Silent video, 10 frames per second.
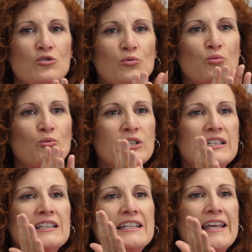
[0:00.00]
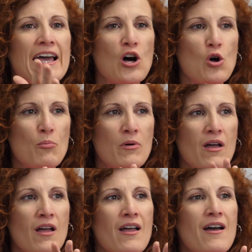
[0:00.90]
to really help
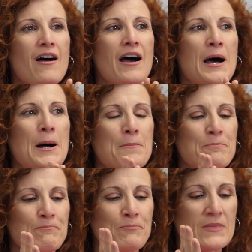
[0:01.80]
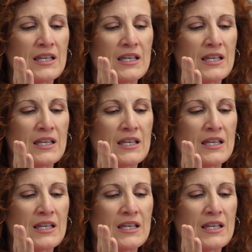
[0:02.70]
um,